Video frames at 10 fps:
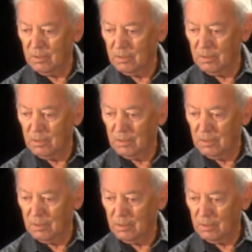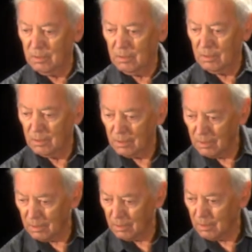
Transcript: Nothing is said.